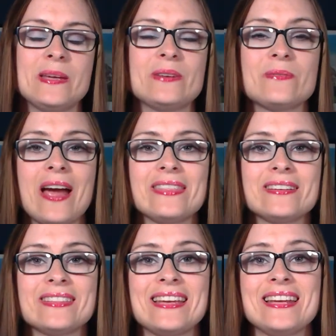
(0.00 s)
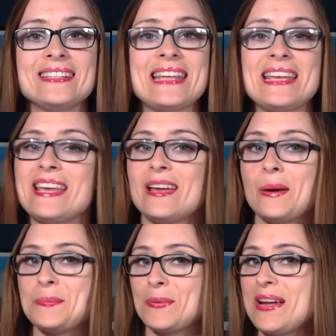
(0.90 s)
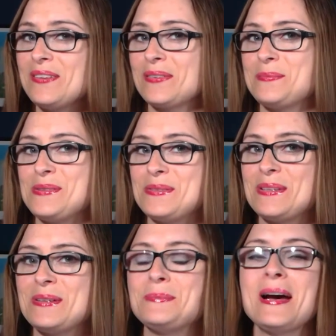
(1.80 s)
and rather than taking a break from YouTube,